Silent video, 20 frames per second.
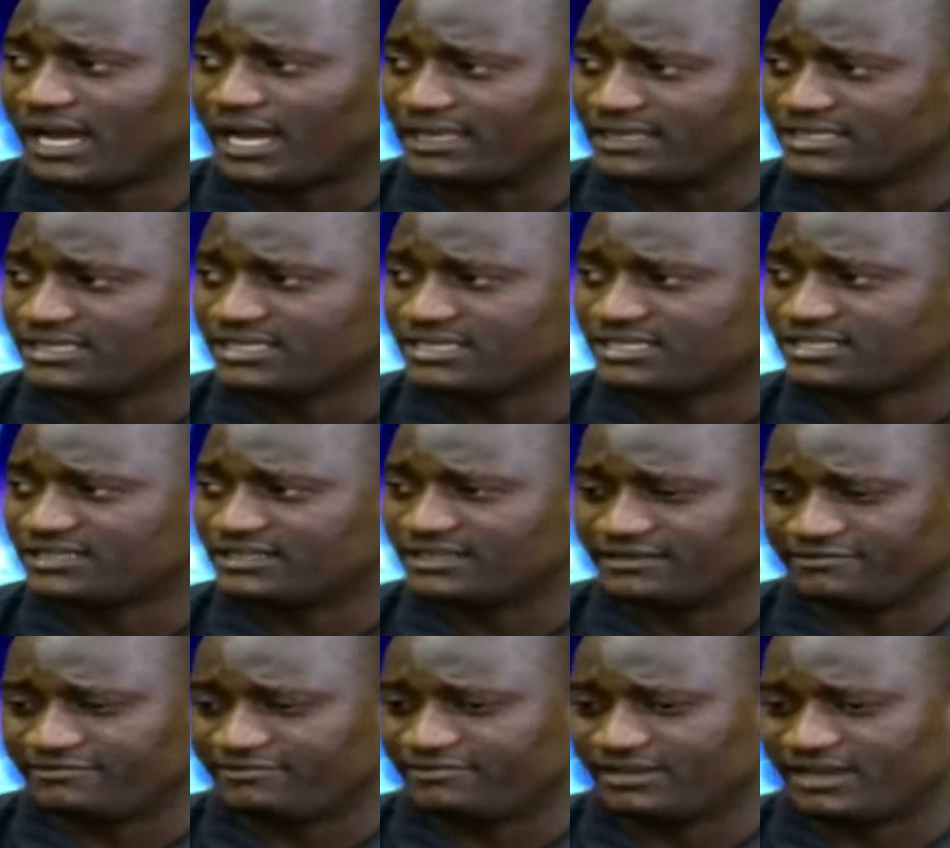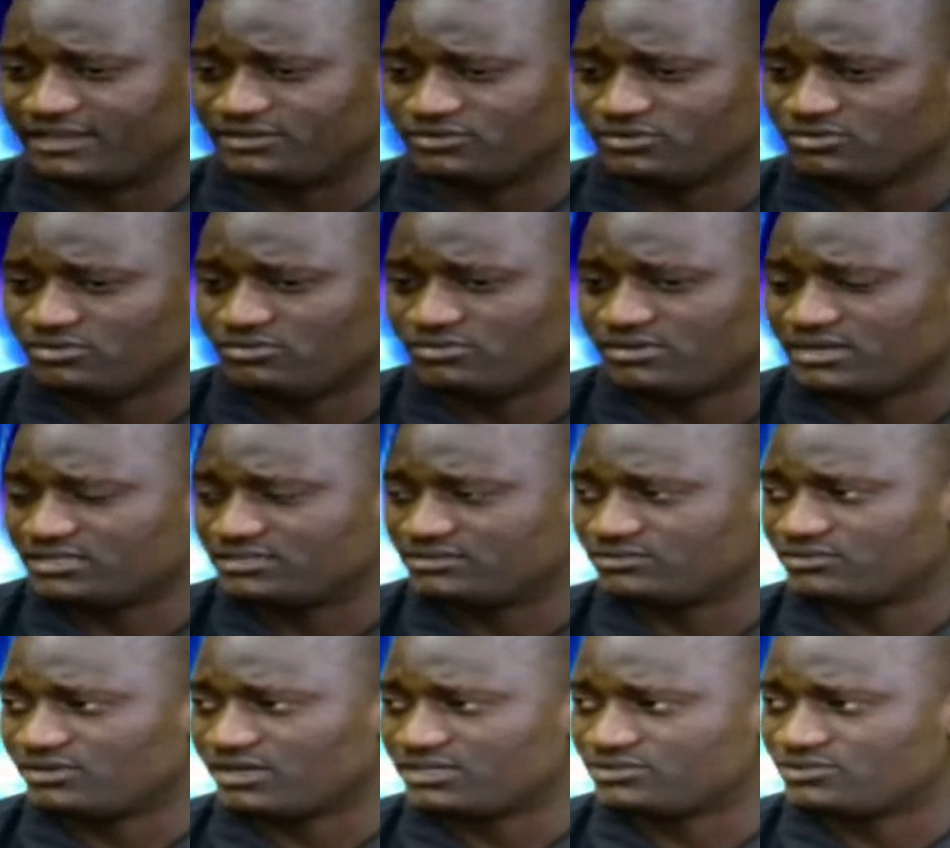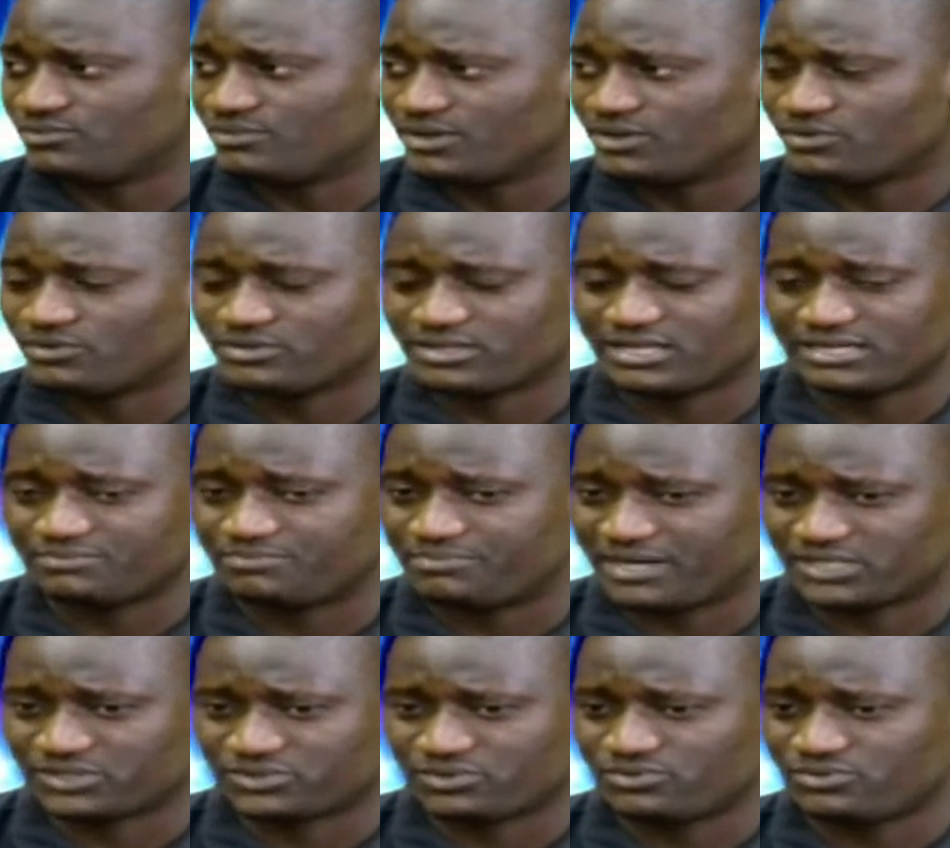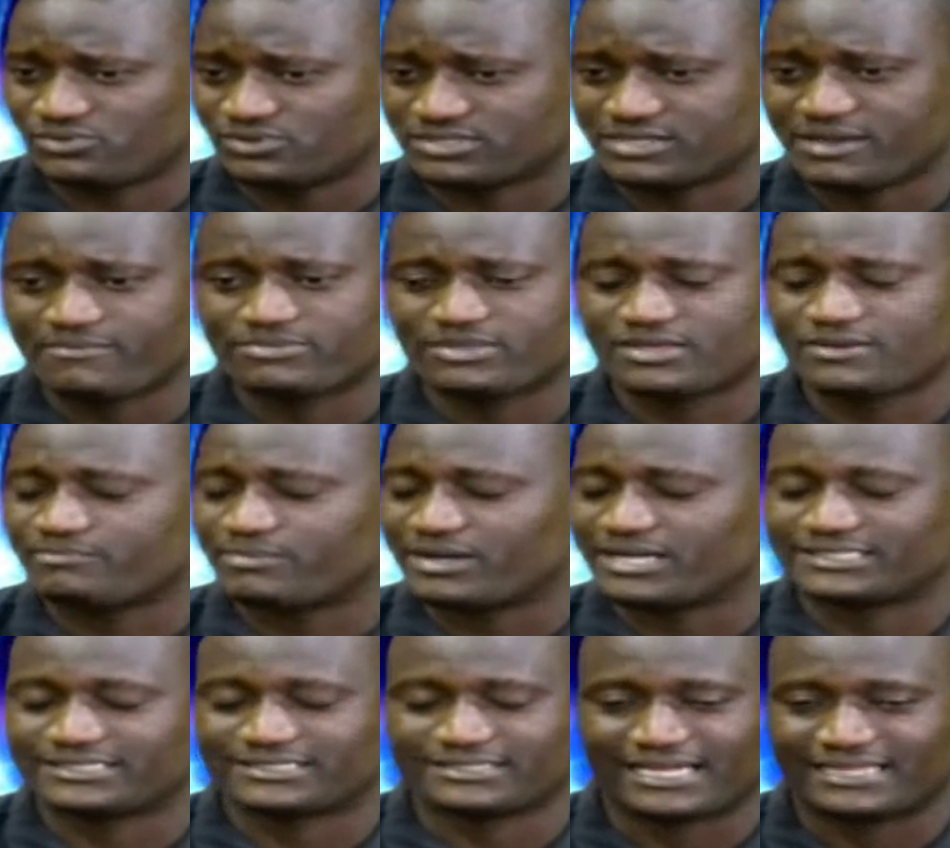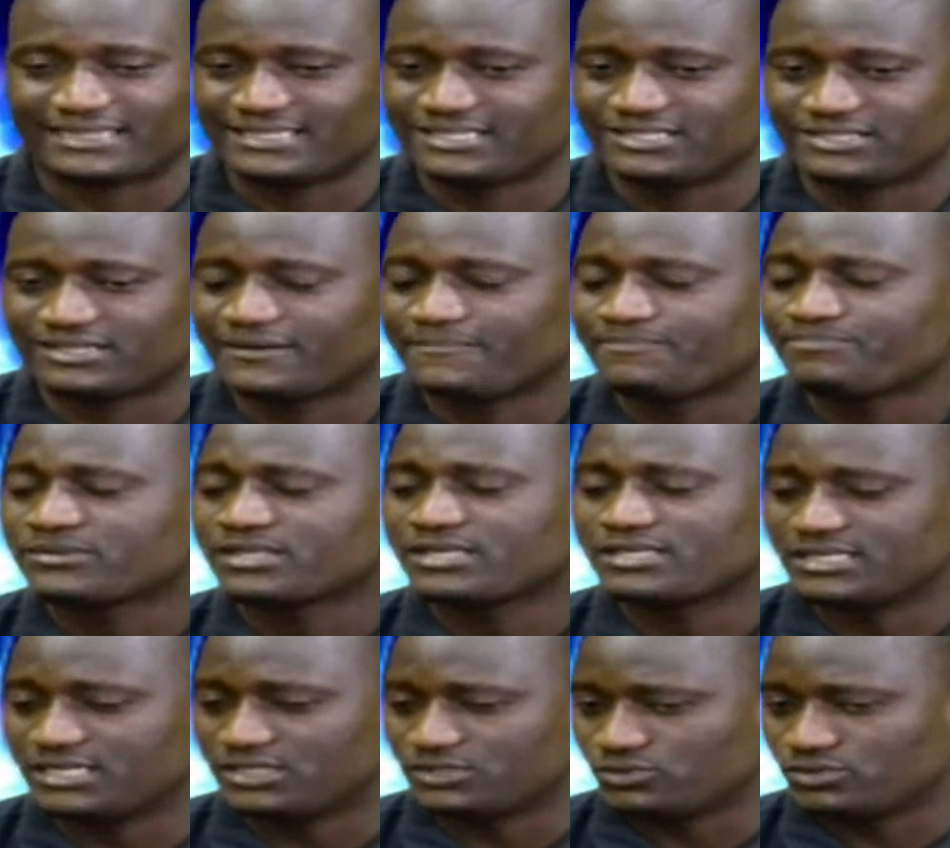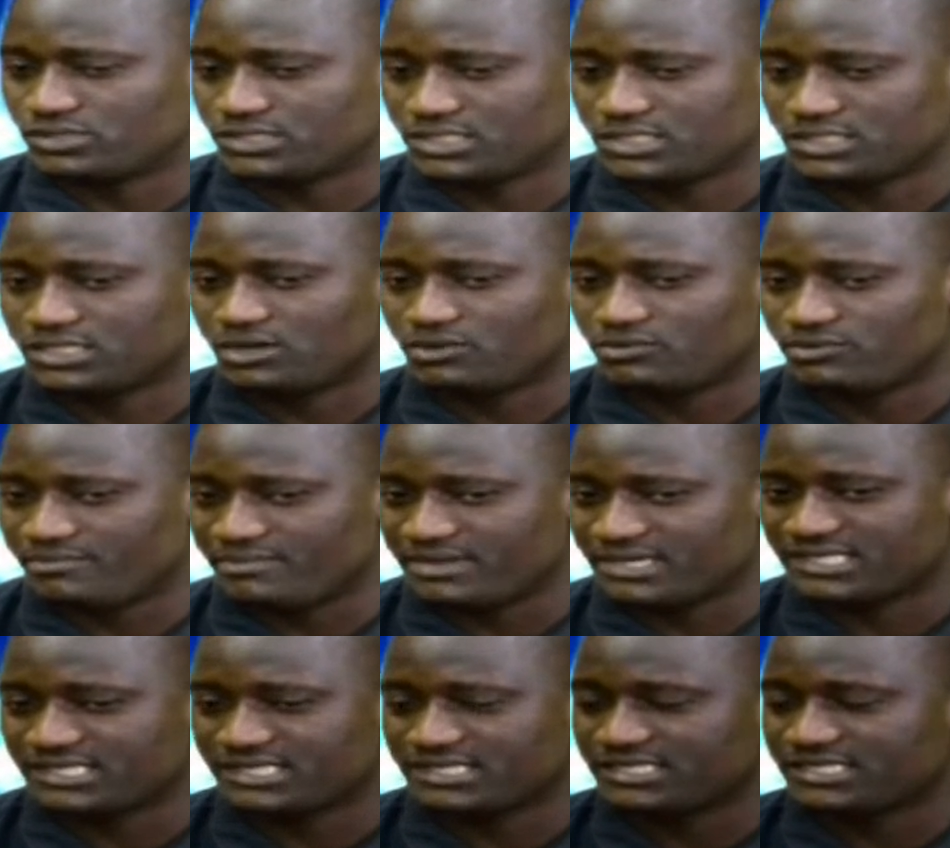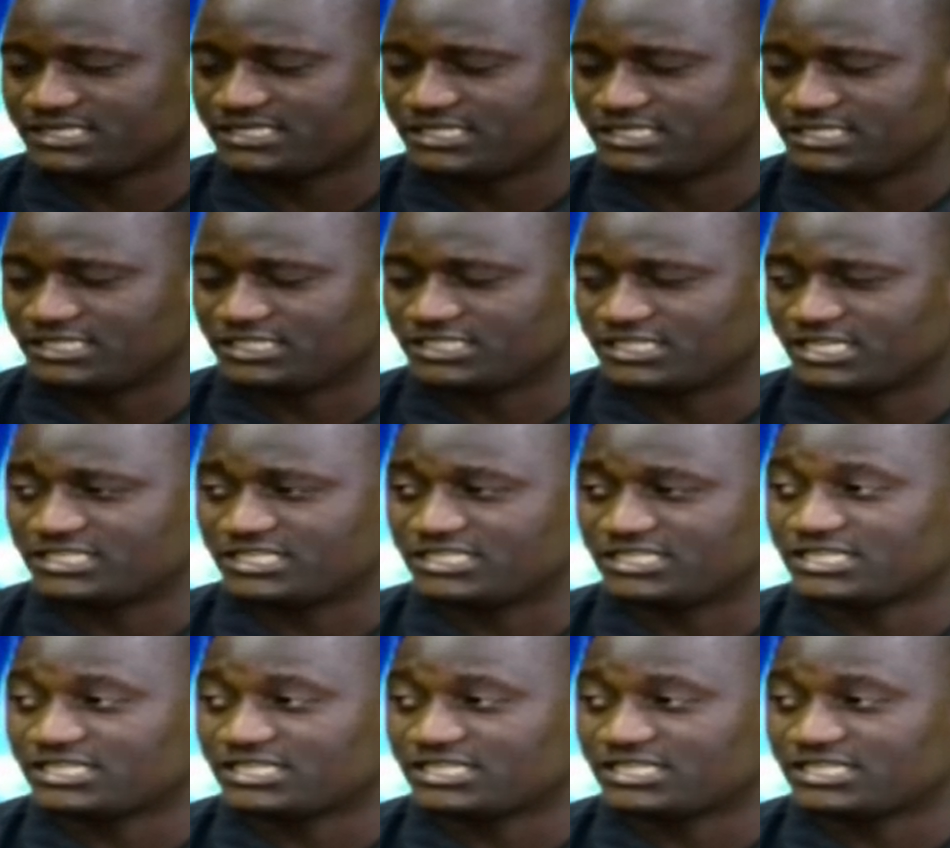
I think, if I don't know what you may call that, passion or something, but I think they should sit down when making these decisions.